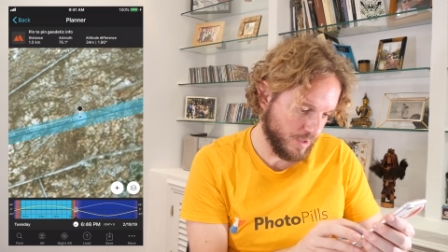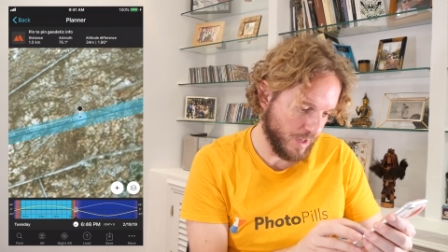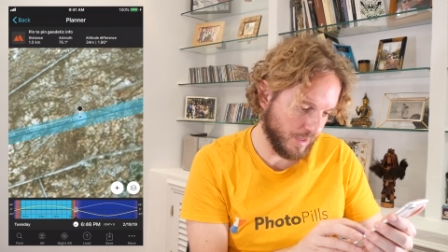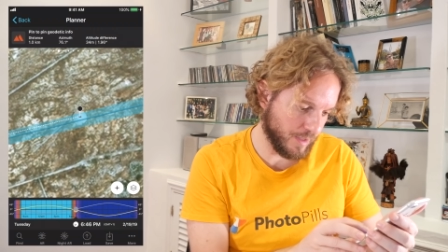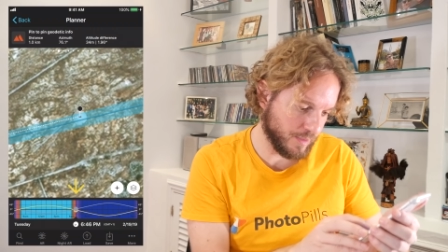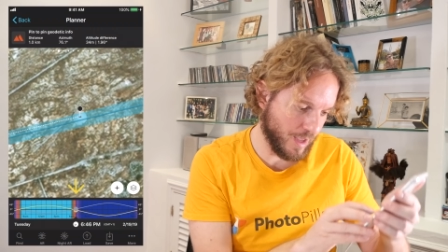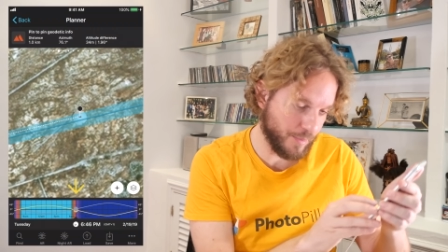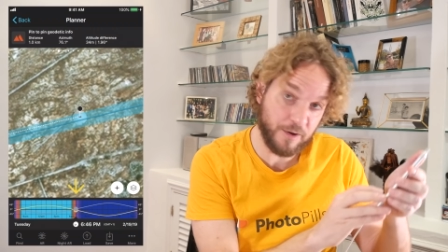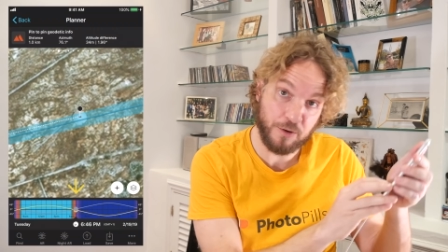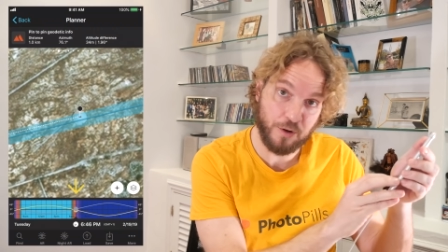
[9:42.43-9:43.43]
I can tap
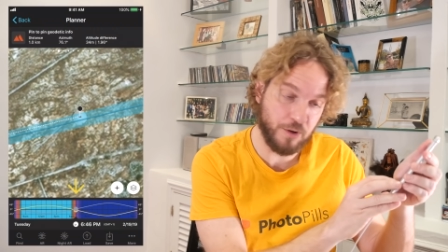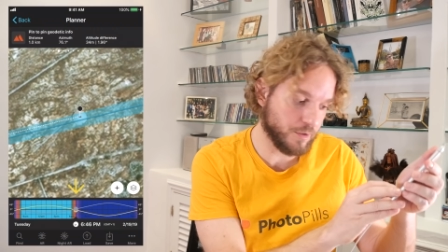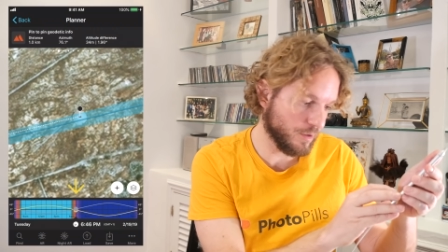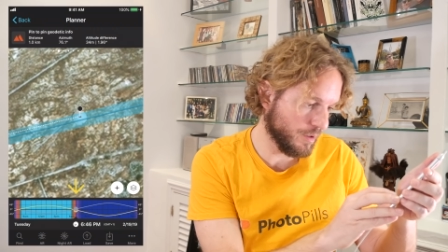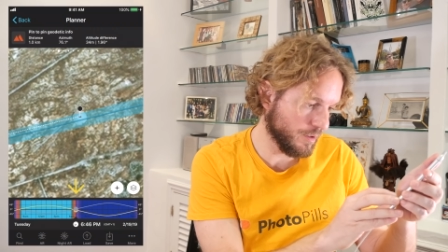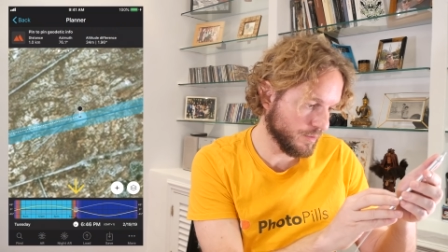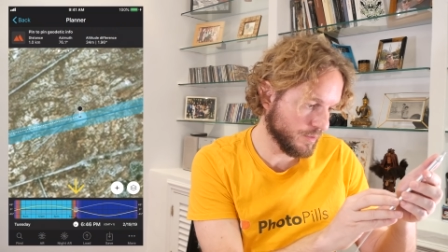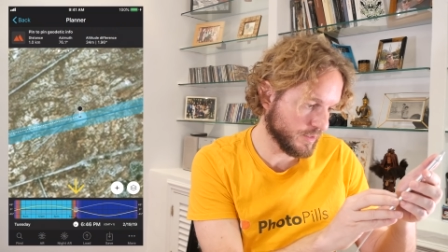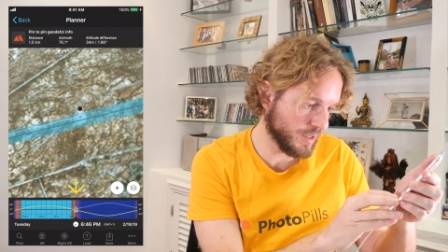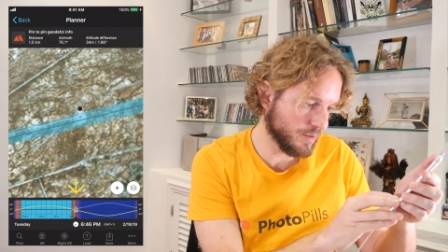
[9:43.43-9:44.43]
and hold on
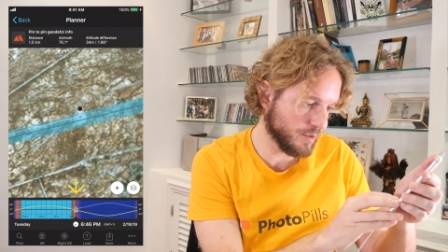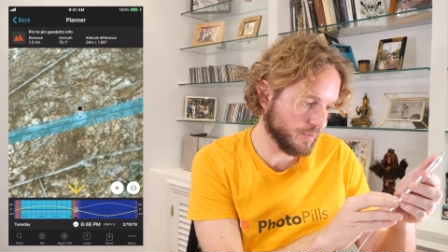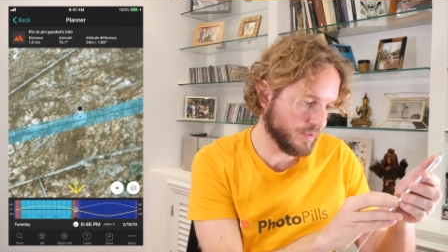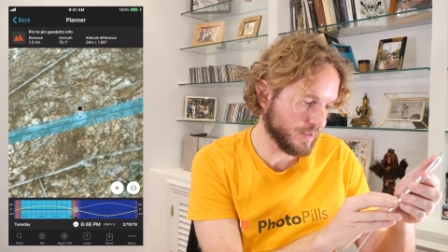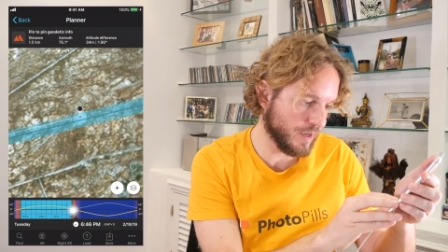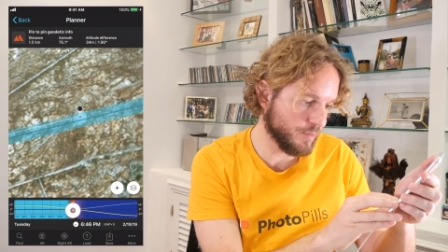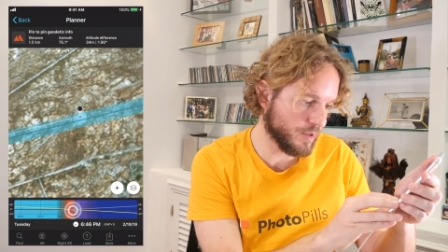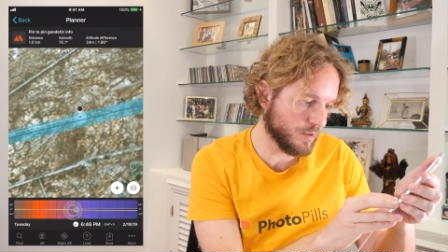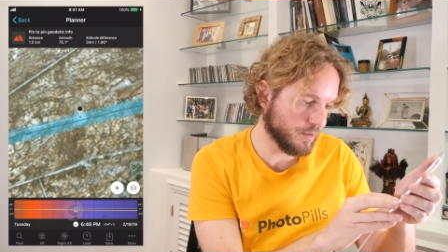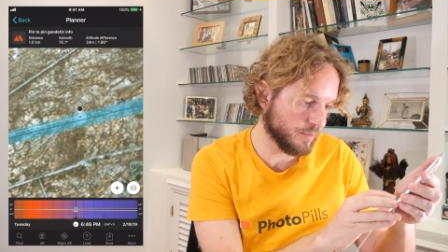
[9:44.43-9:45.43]
the center of the time
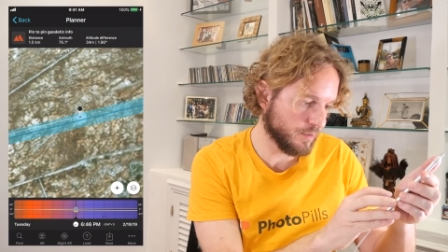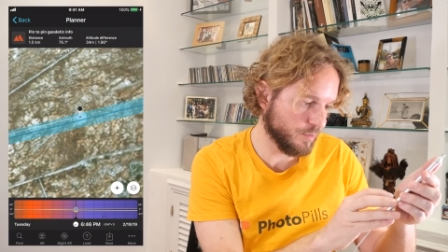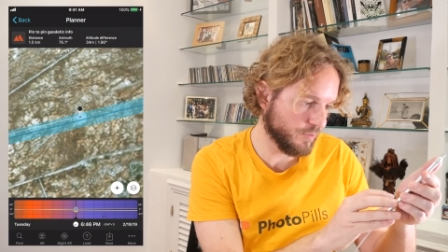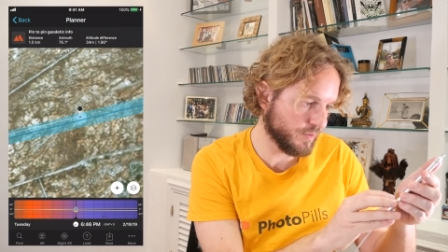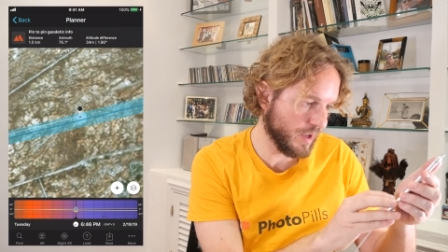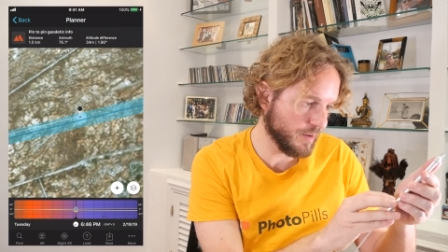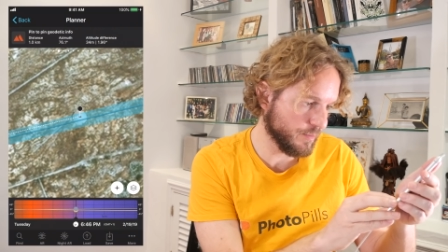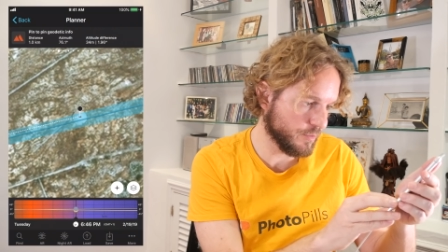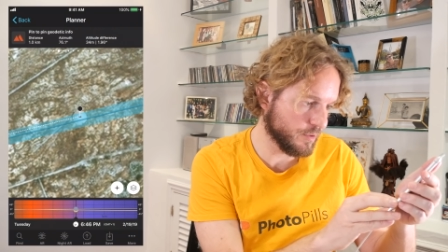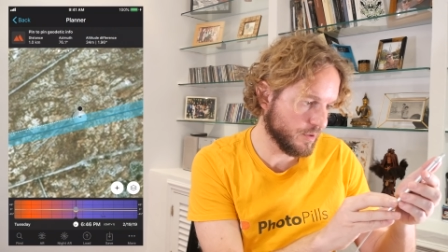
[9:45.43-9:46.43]
bar to move time
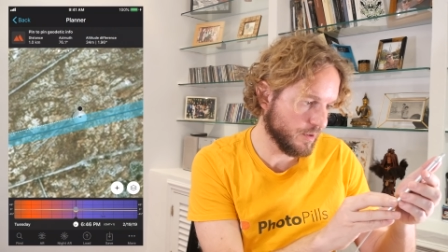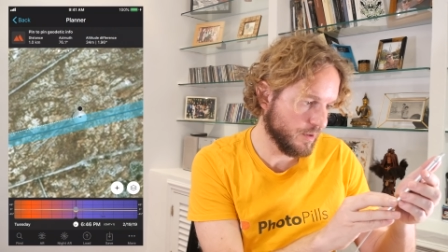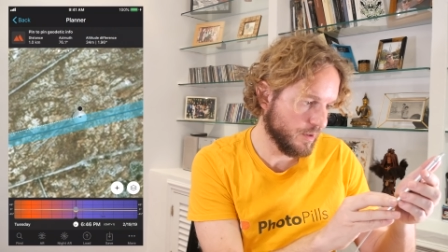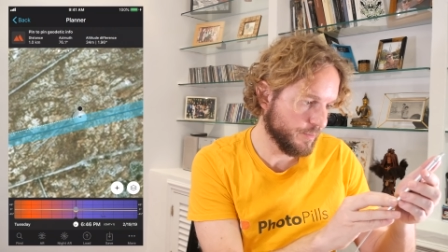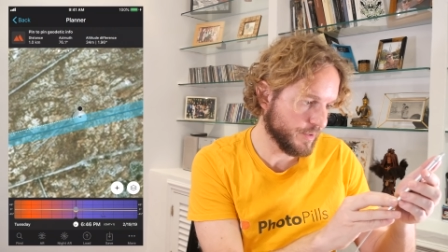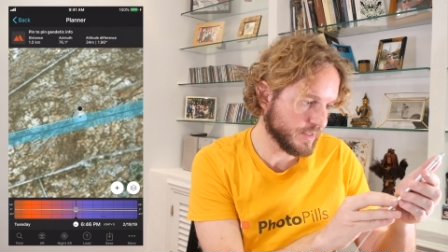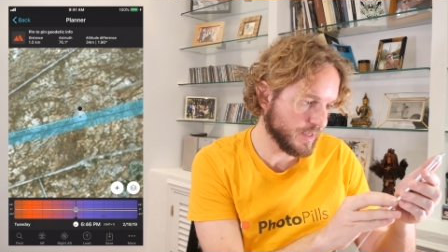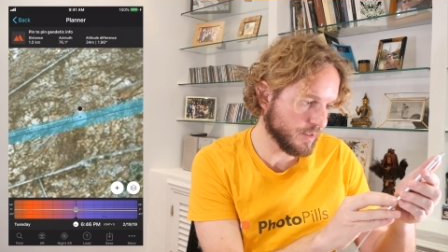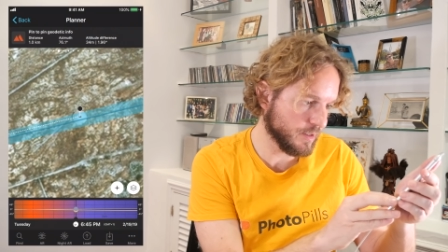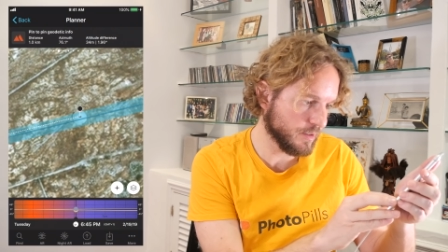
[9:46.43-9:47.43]
more
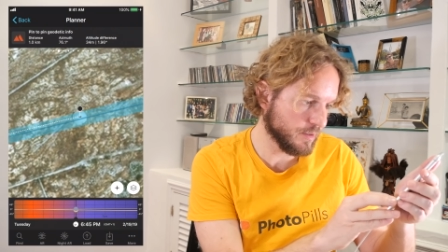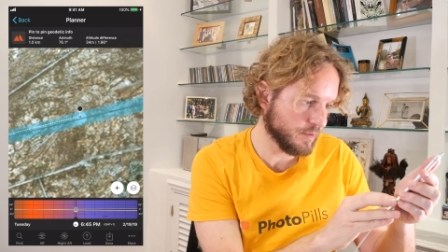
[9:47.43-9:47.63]
precisely,